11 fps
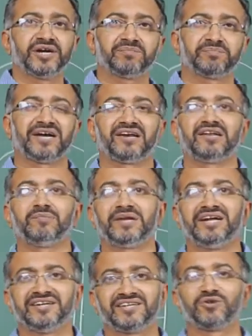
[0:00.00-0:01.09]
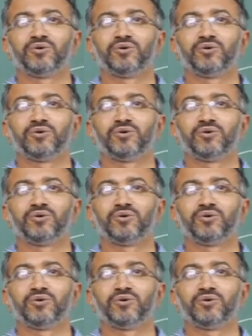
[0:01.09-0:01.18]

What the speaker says: at parallel plate and